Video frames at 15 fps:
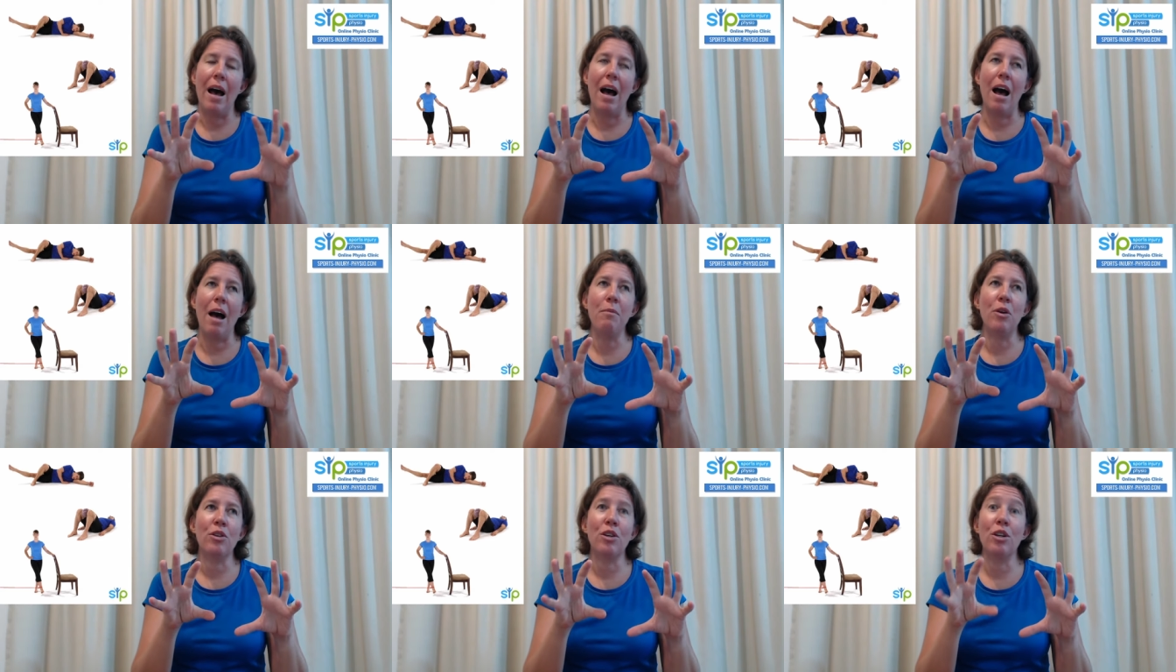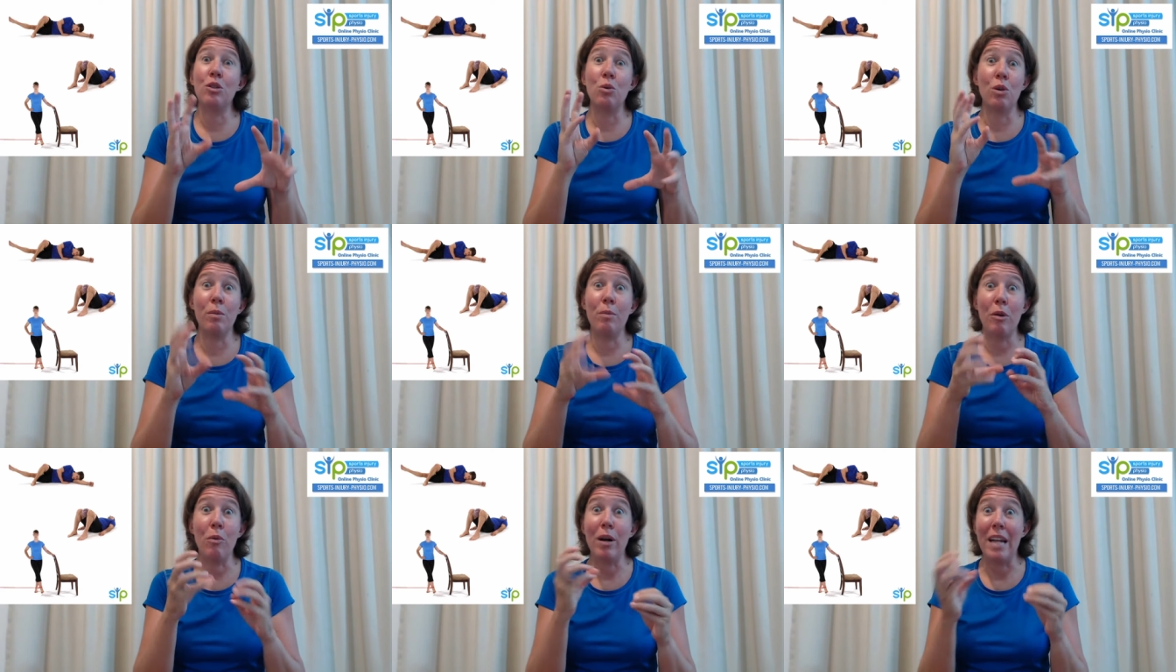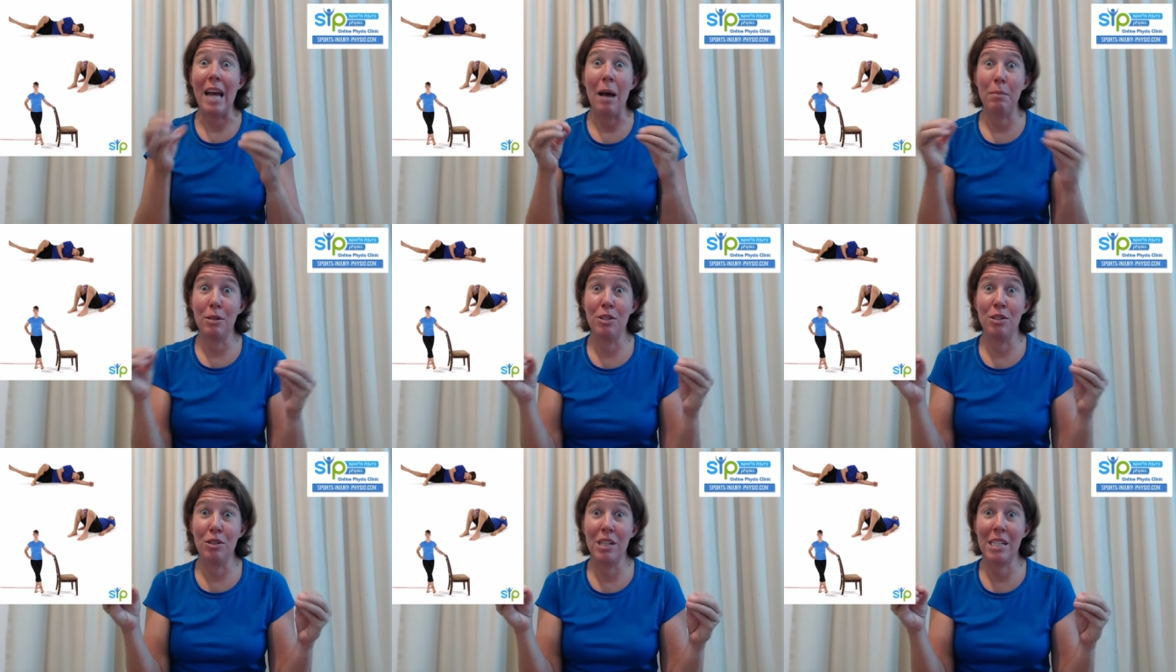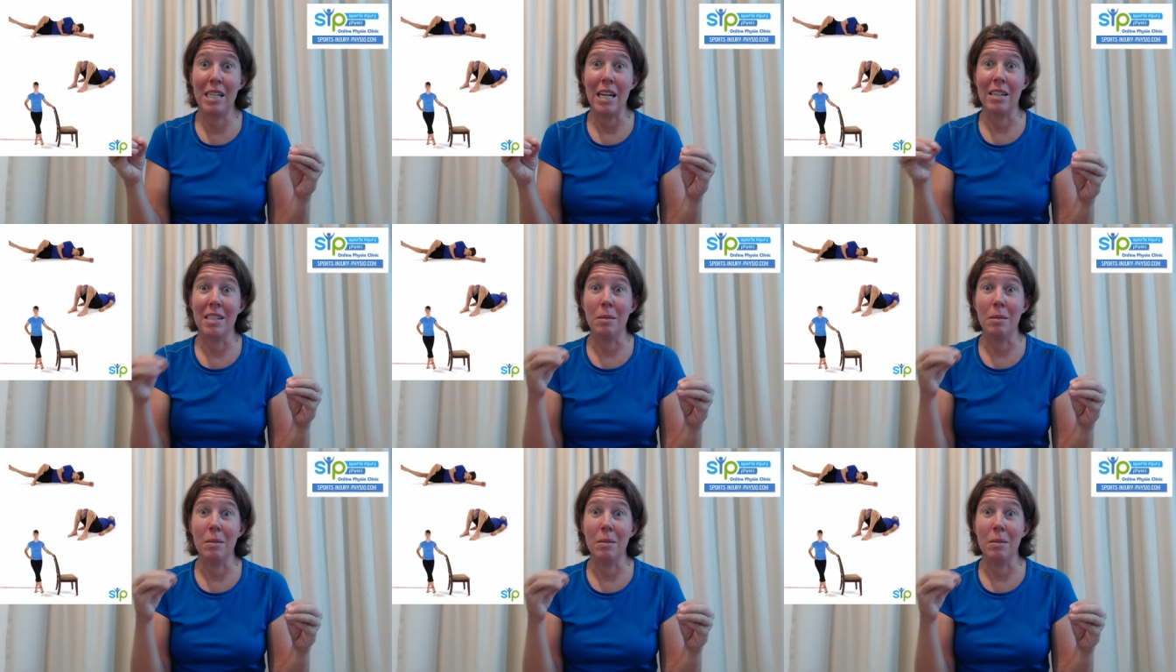I'm not going to talk about what happens to the cells.